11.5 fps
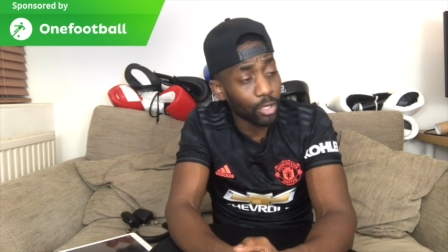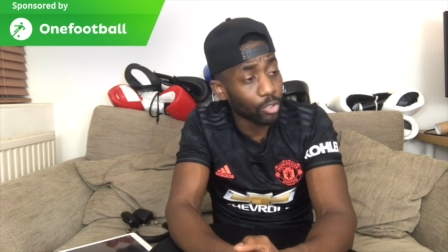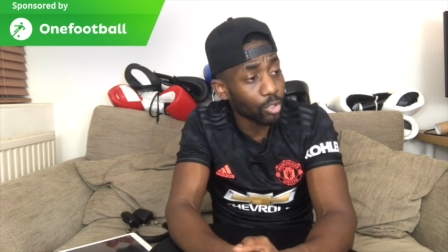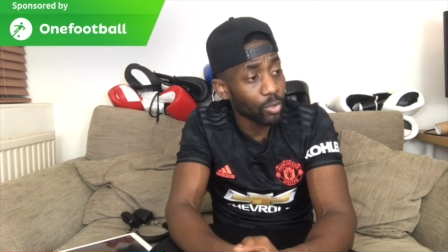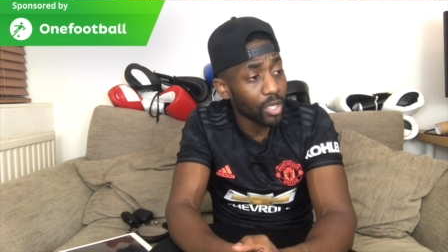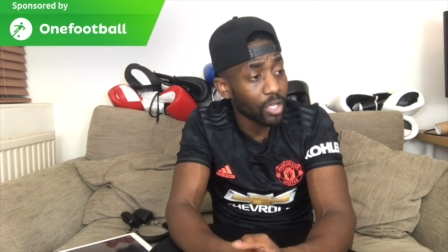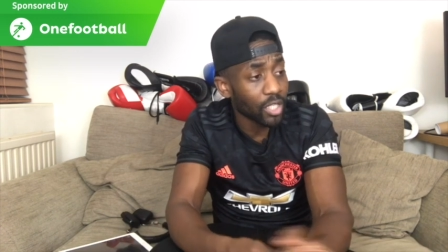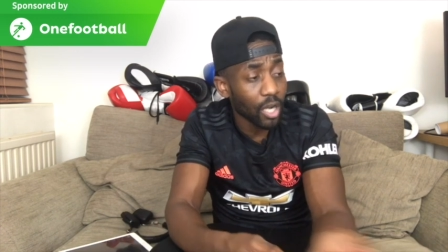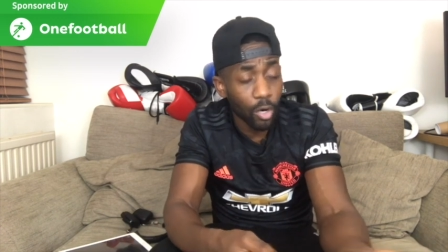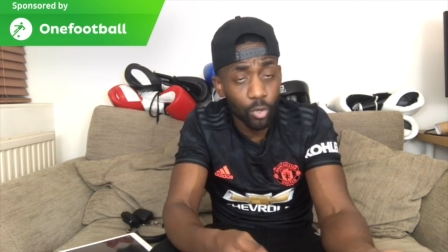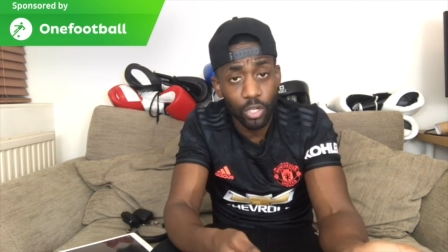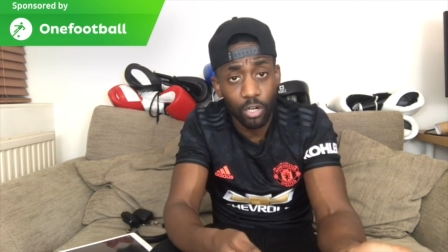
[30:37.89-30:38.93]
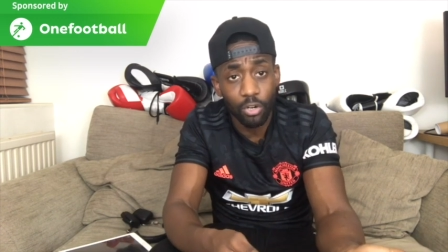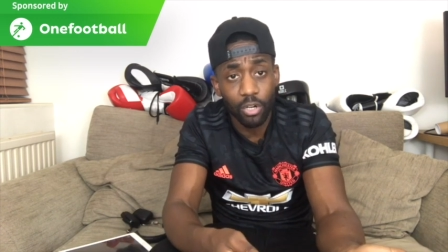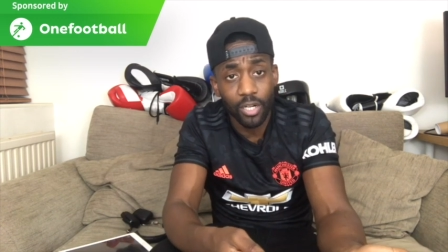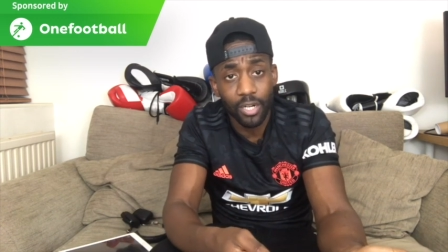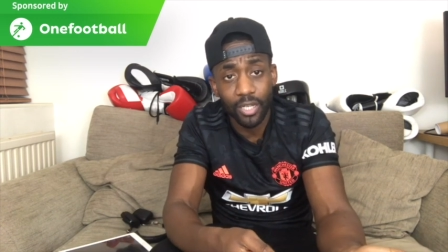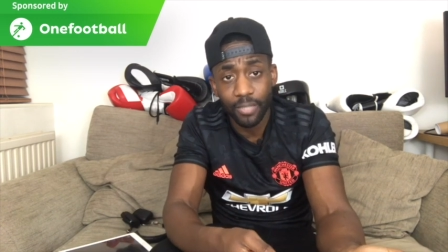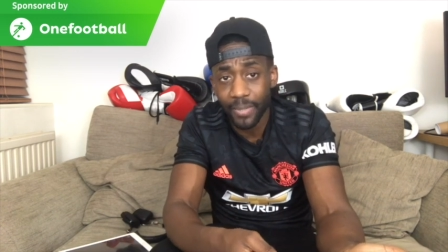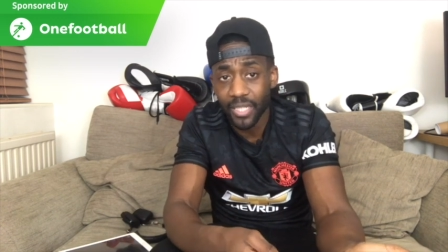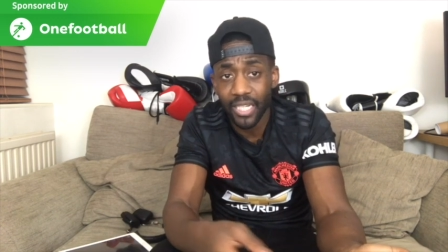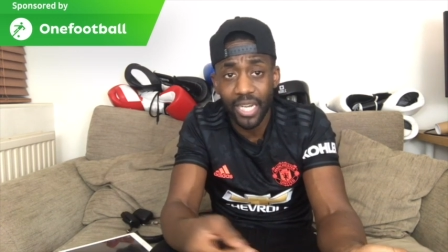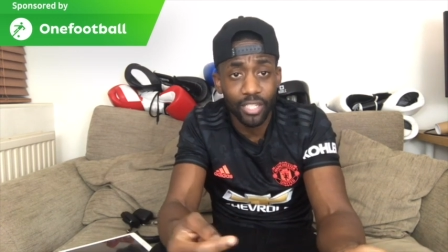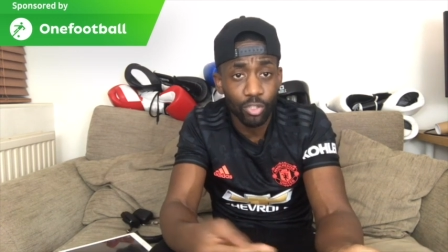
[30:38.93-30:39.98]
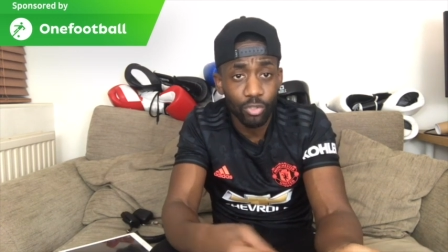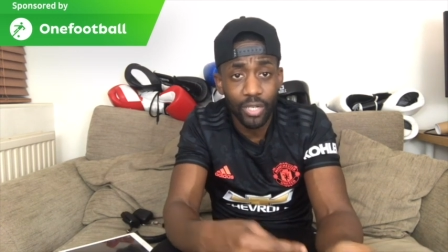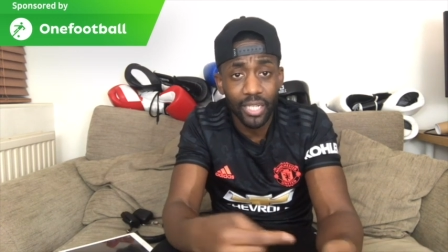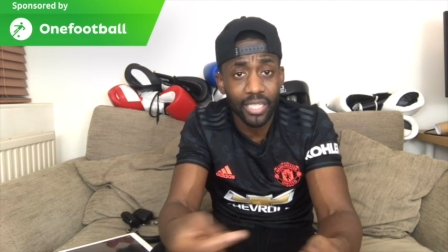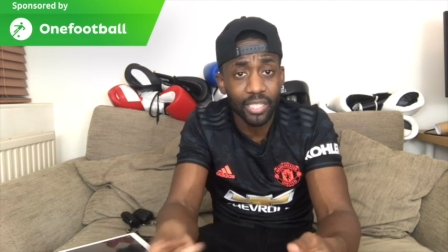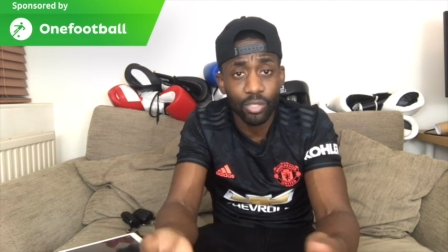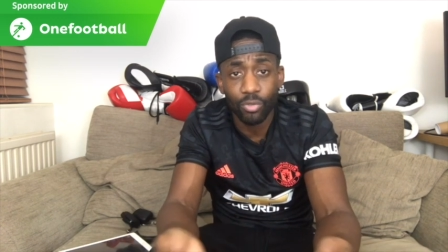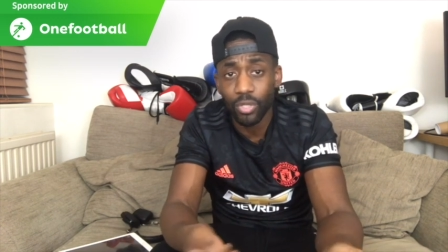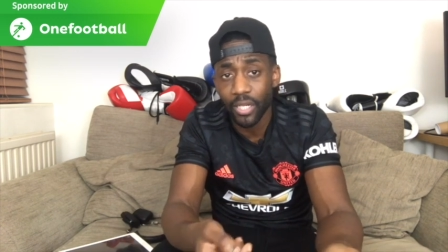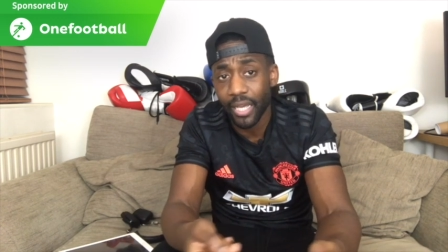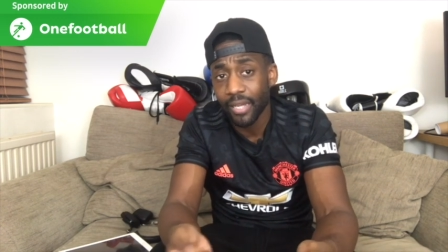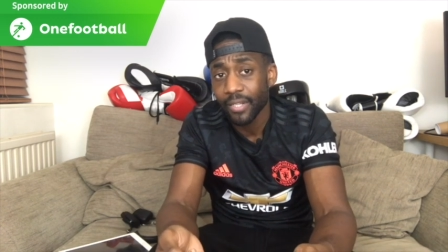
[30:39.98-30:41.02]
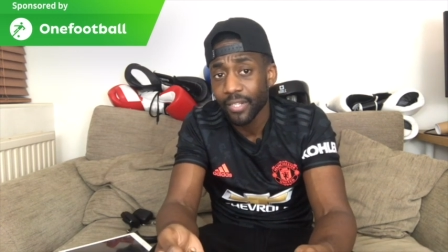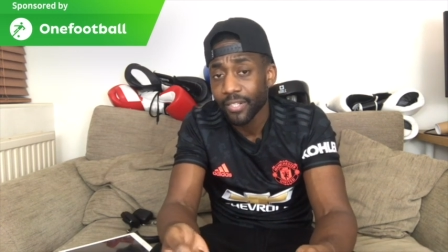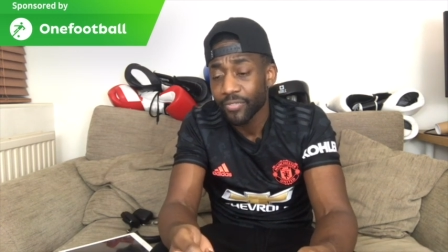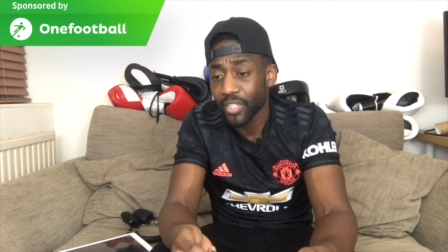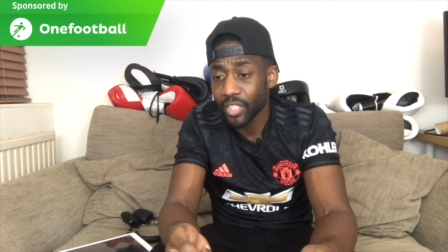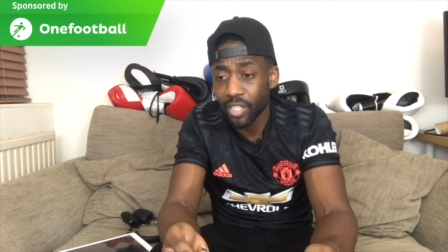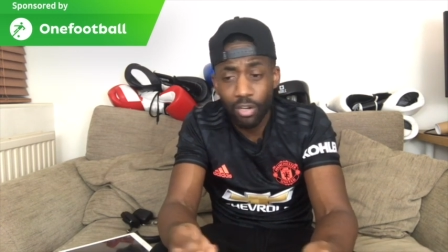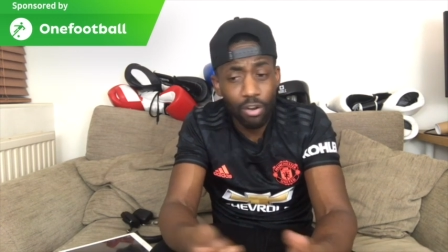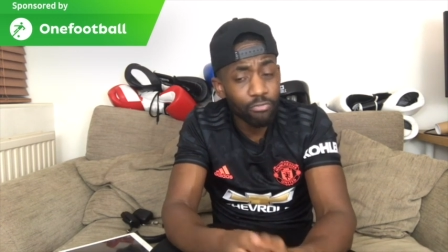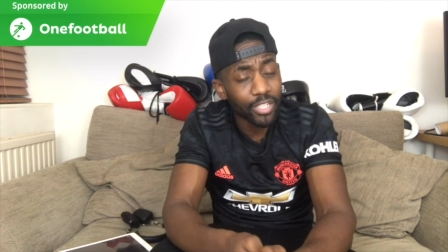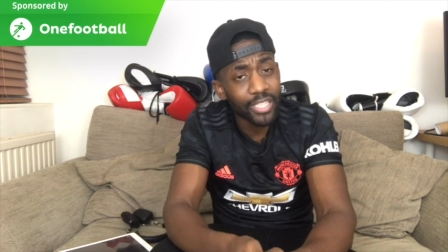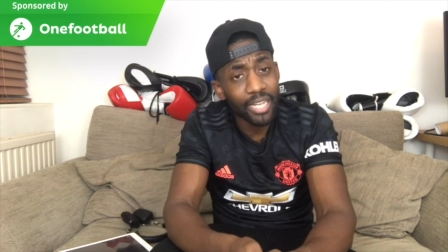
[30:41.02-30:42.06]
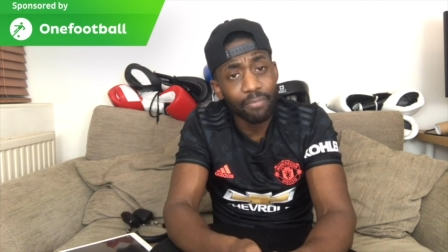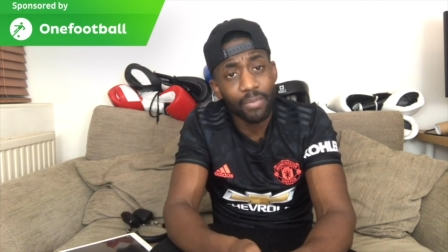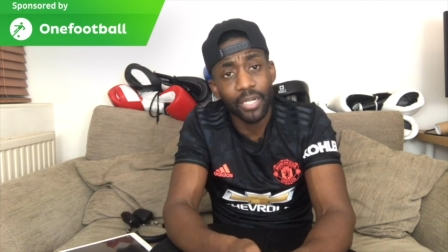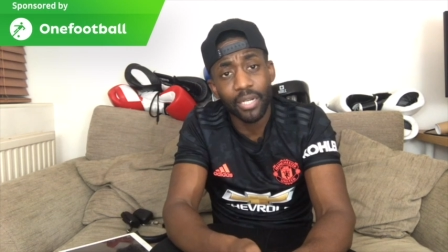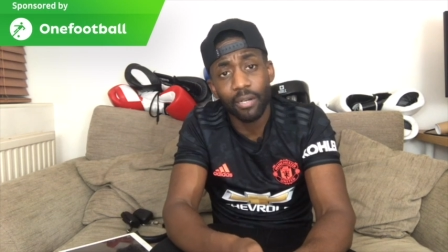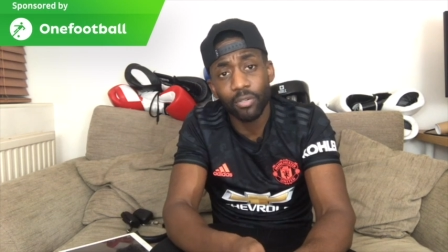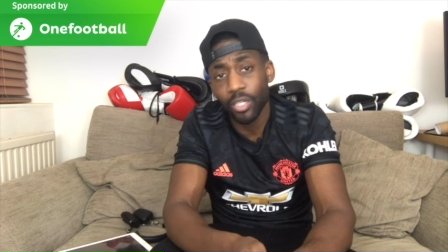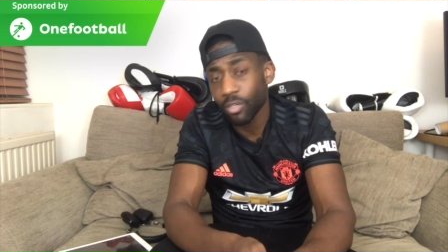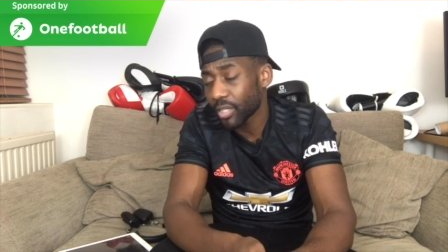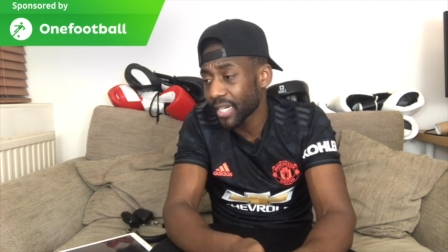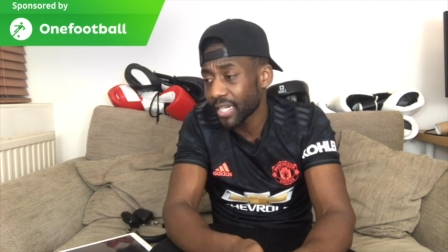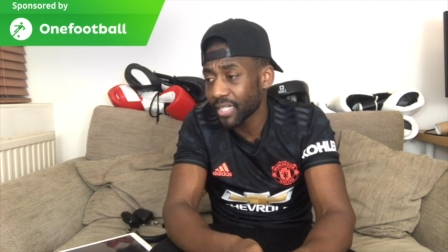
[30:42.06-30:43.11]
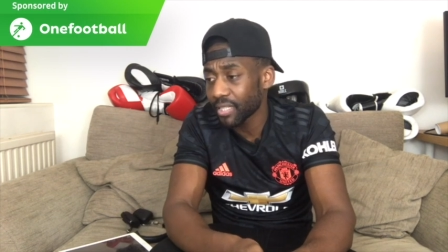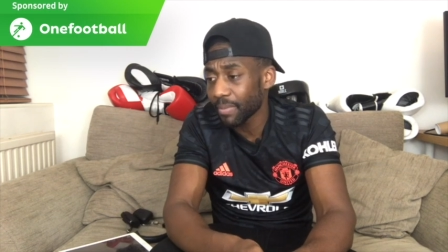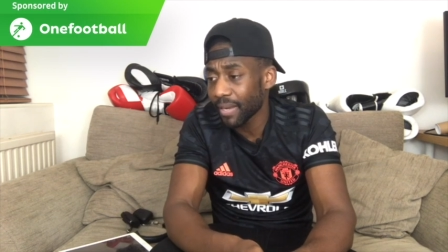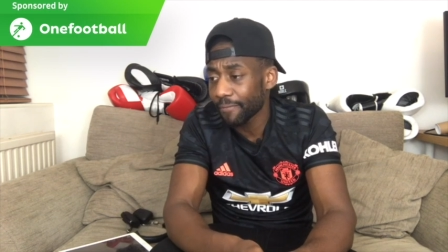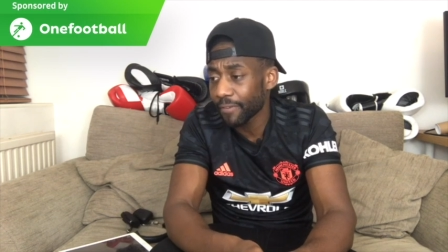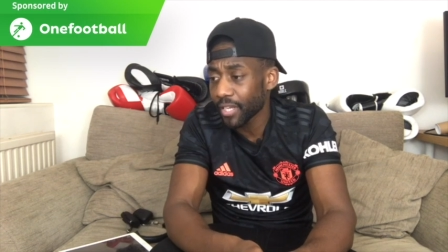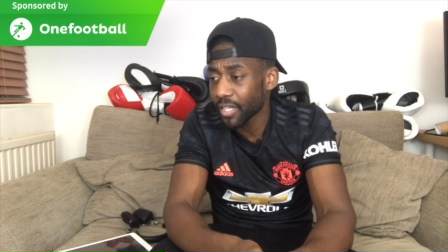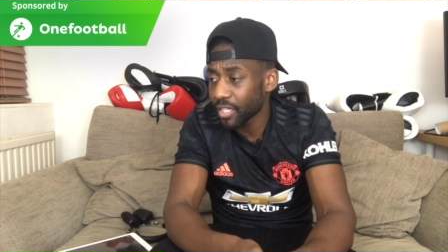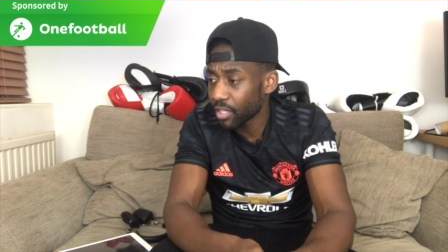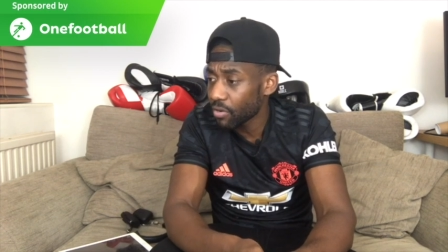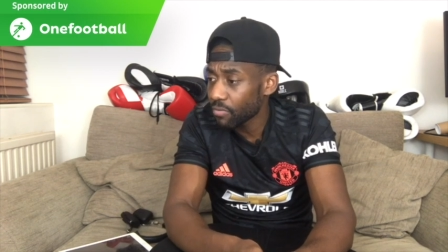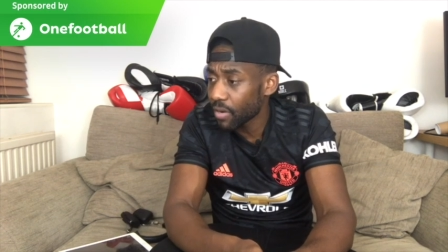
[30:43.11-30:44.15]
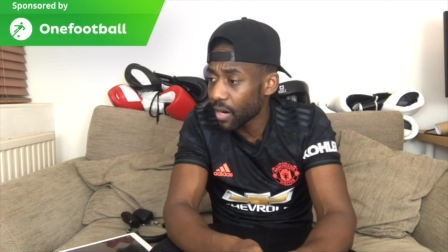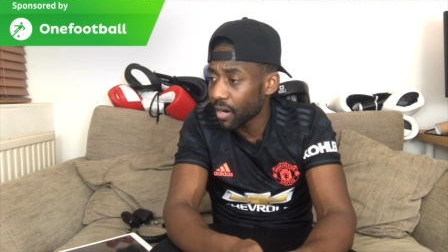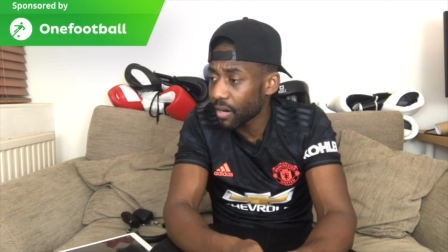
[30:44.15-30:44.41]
So a lot of the older lot, especially like the Sounesses and all of that, there's a lot of resentment now. They're looking at these man thinking, you know what?